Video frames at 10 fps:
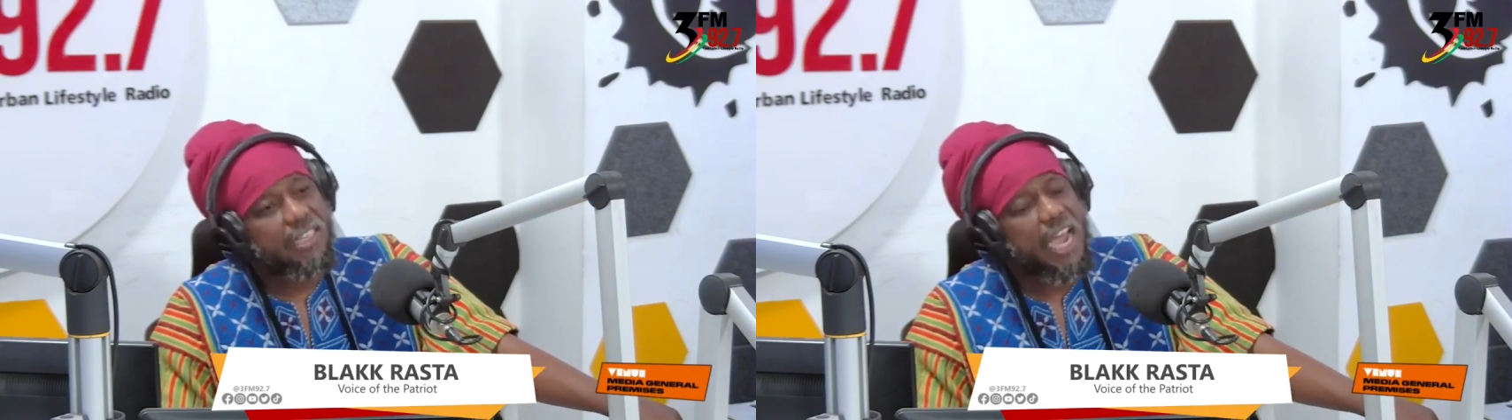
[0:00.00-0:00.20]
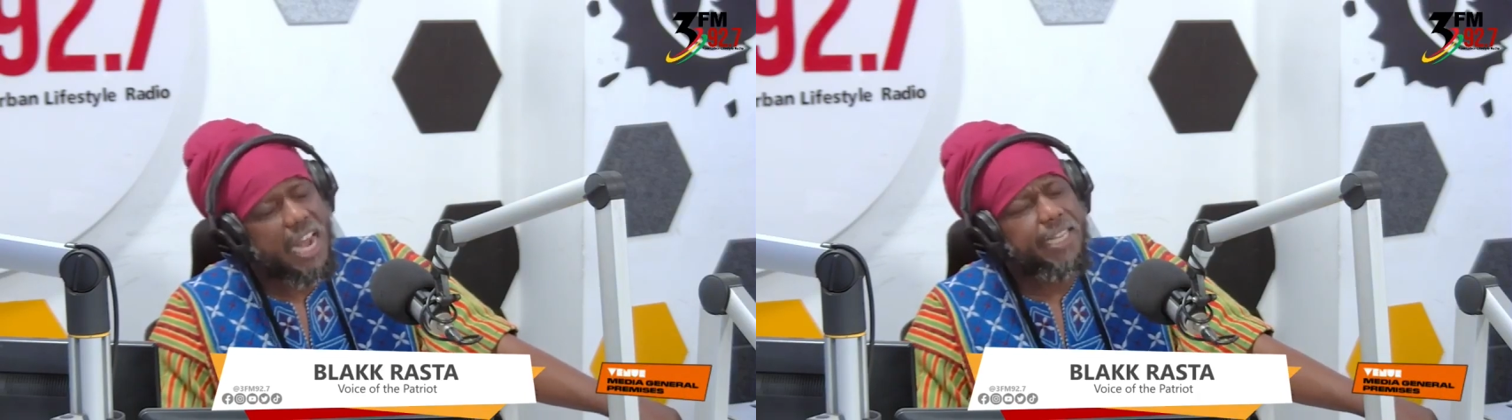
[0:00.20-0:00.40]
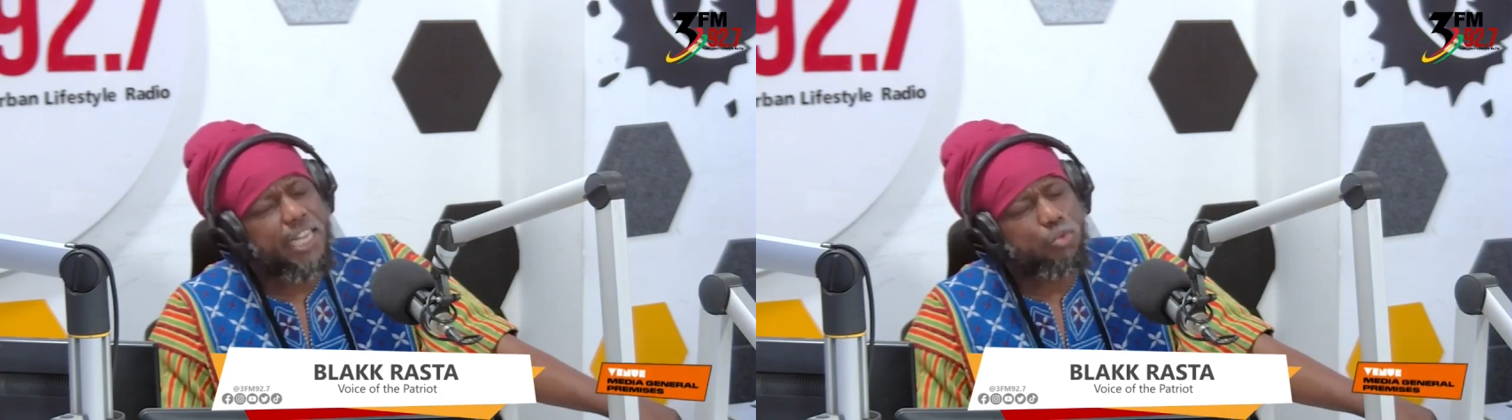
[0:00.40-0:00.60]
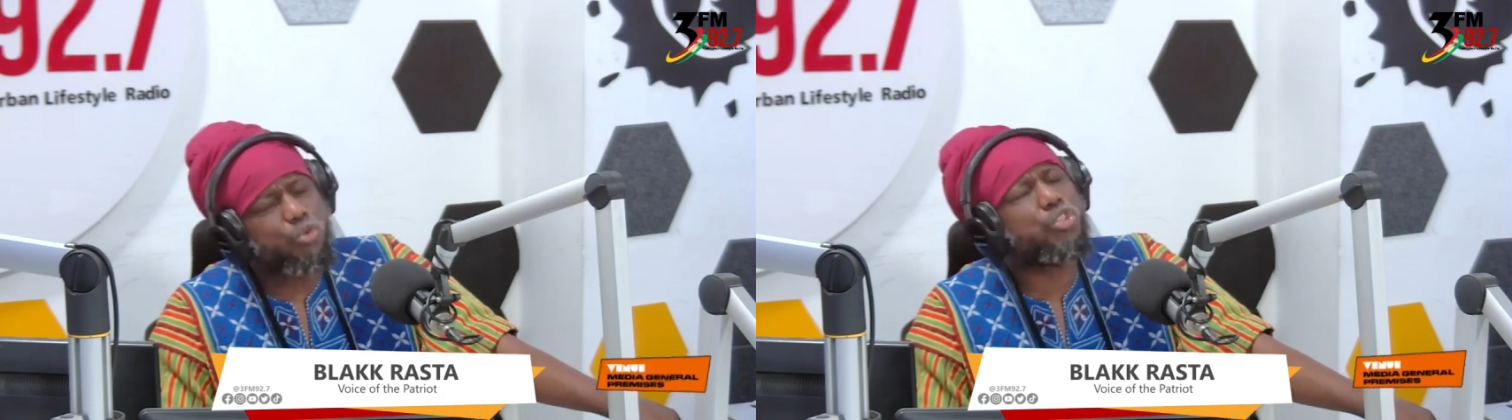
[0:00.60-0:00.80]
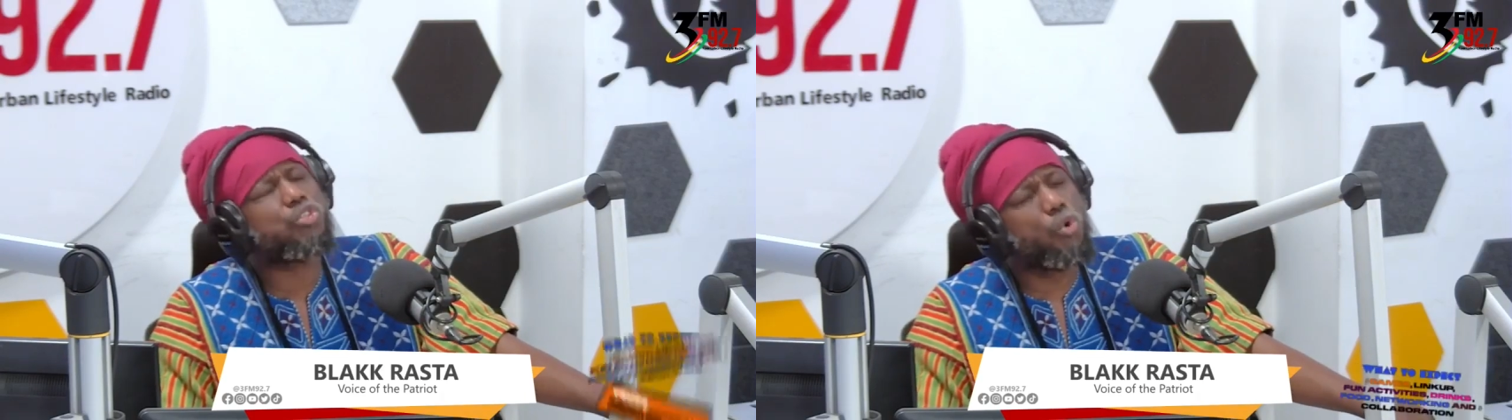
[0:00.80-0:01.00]
Ghanaians
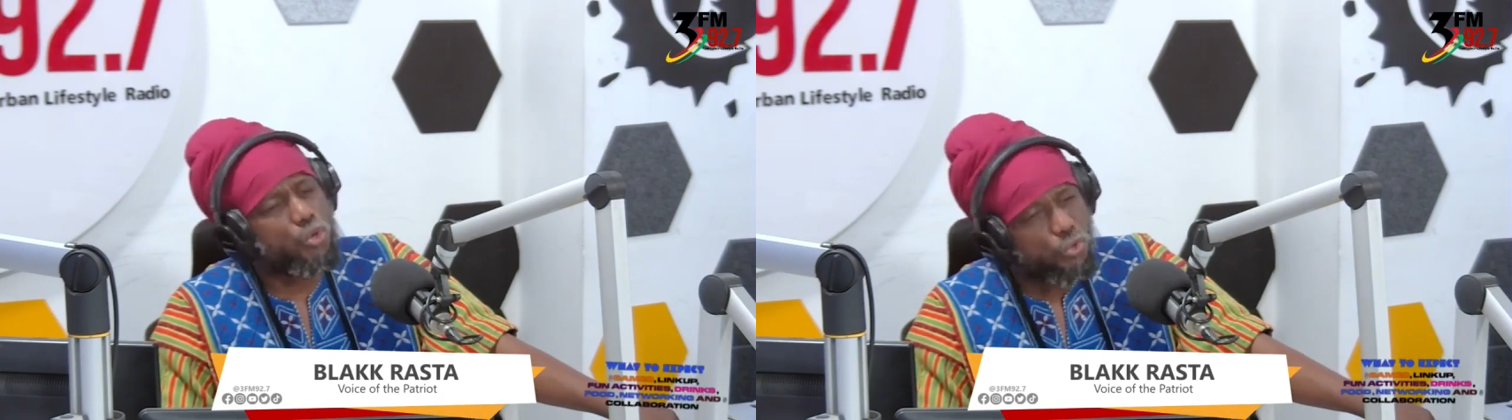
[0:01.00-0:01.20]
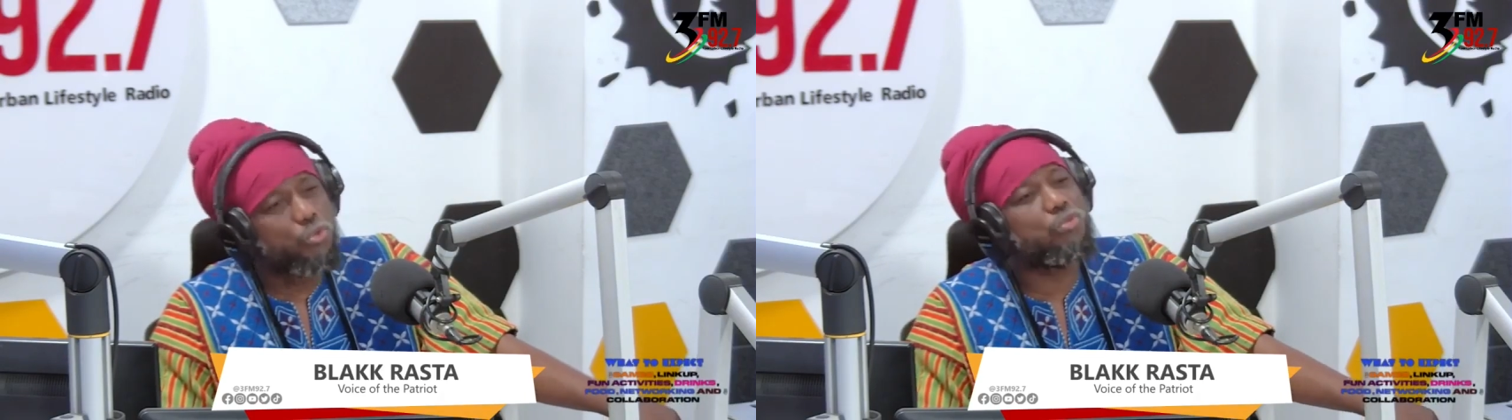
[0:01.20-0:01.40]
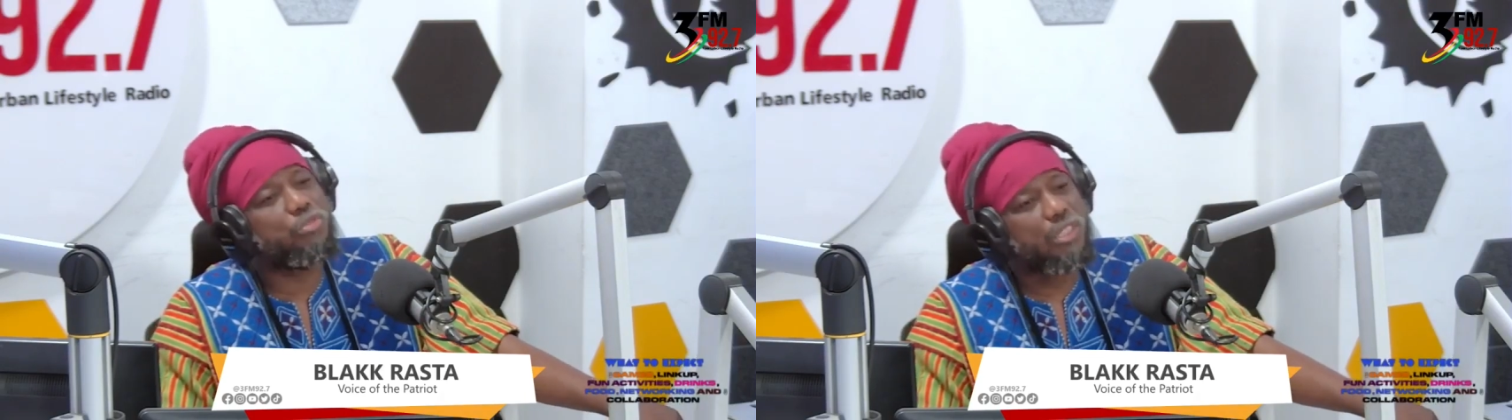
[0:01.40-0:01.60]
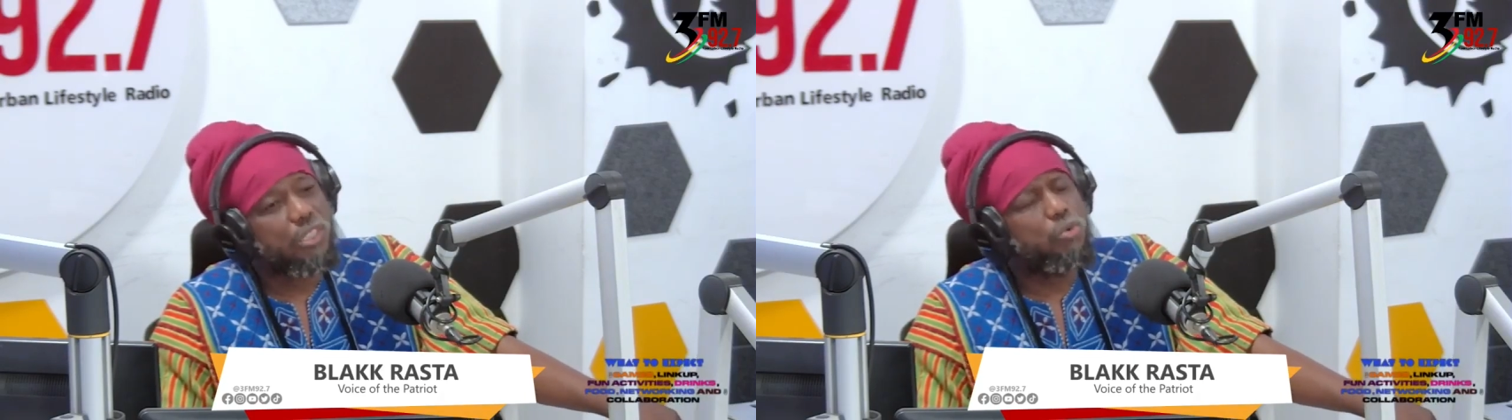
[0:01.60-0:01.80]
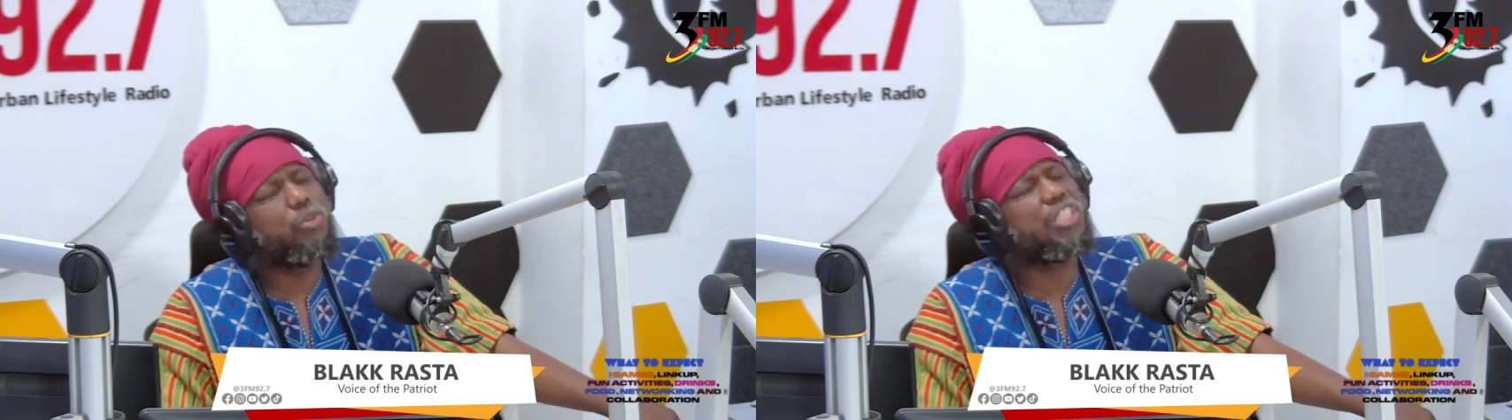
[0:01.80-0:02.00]
will show you,
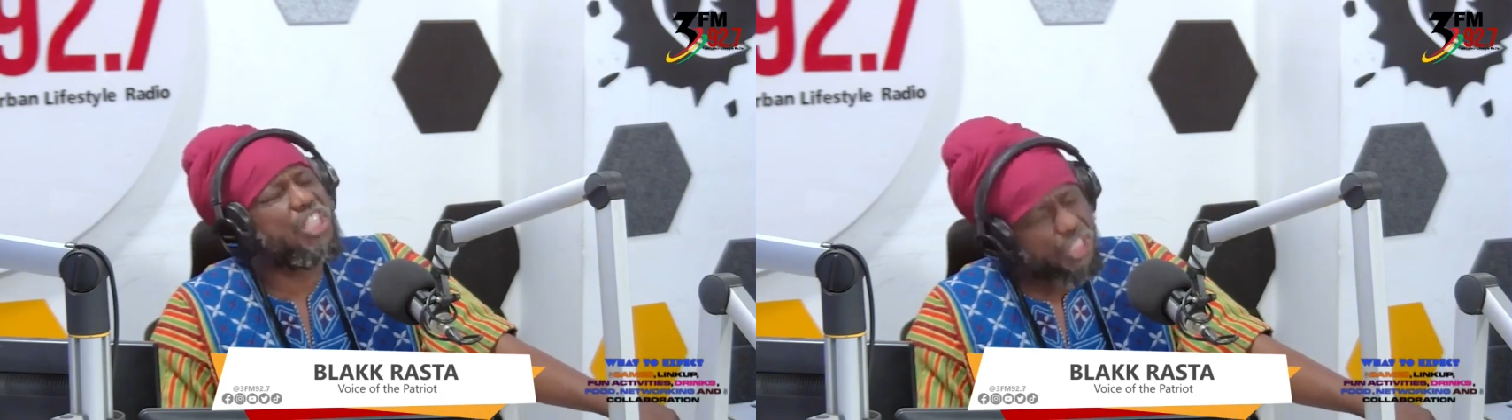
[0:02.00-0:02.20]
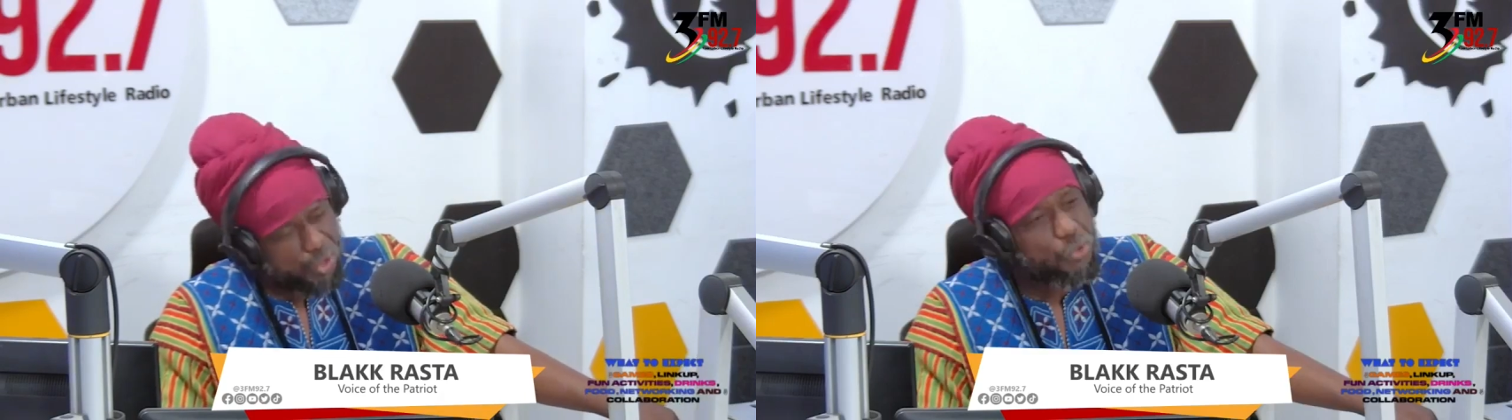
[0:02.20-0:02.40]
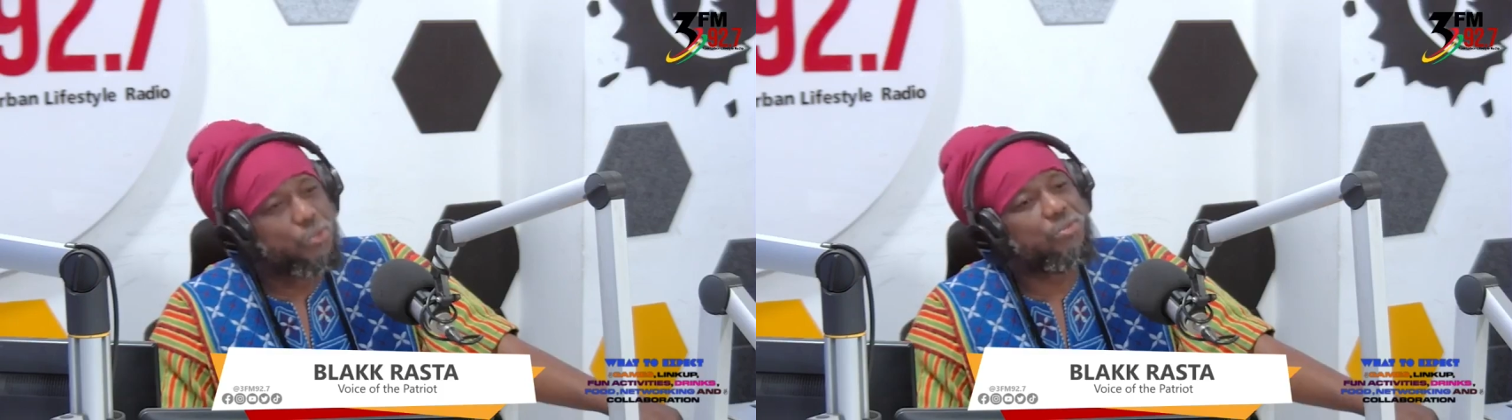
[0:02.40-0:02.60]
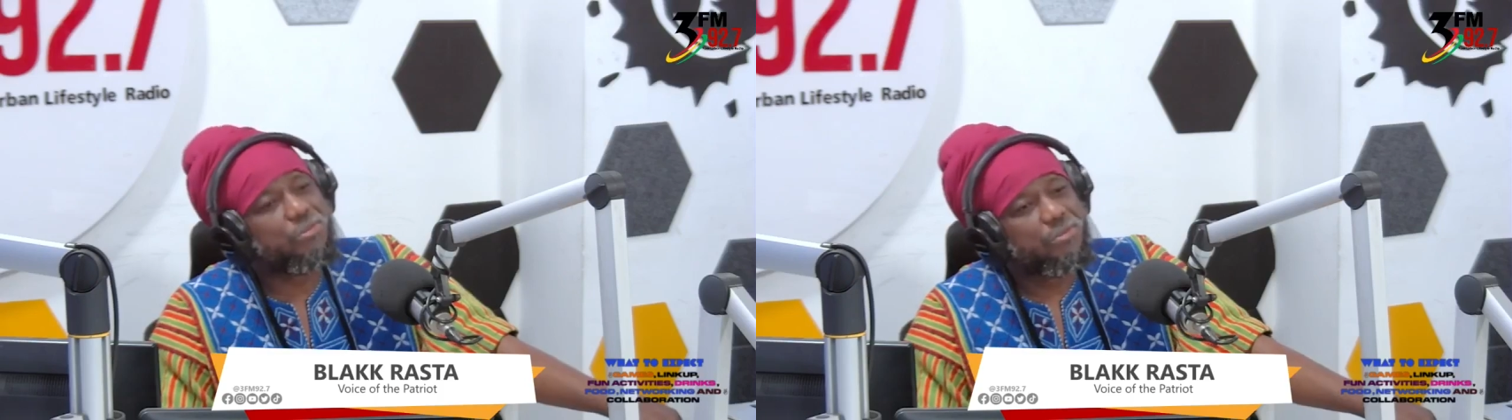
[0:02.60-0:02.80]
will teach you.